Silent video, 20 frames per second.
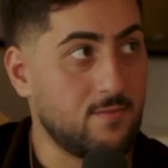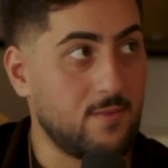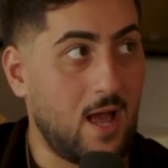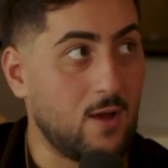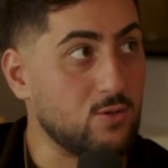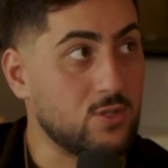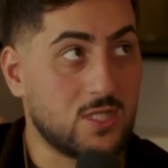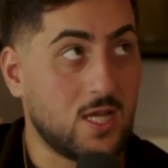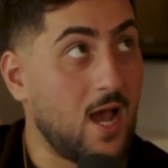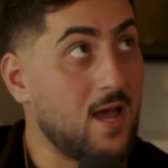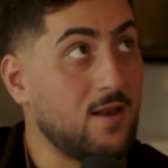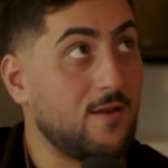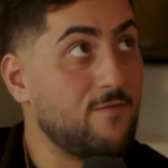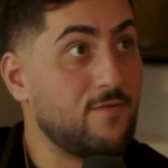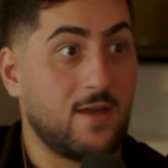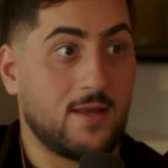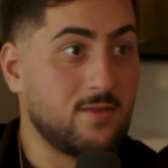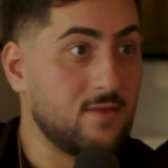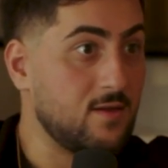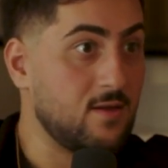outside of
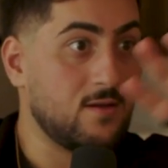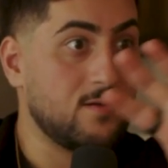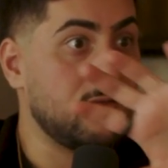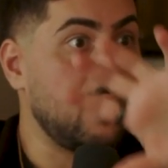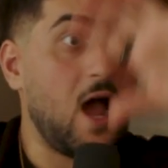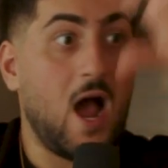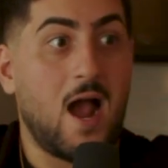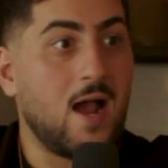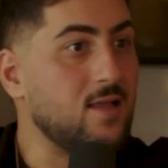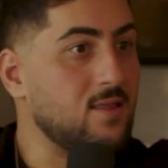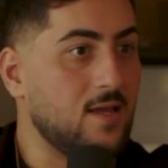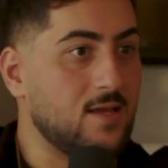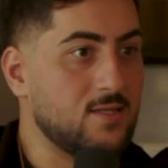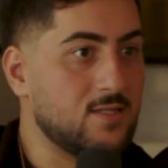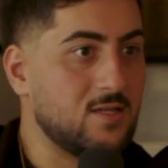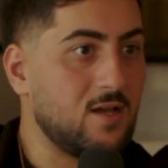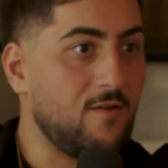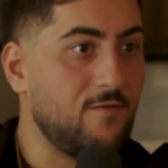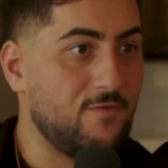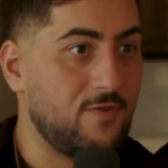like the
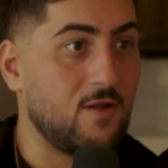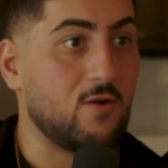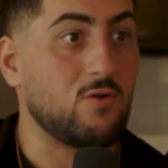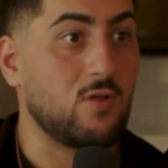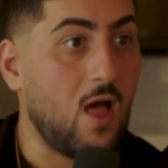highlights of their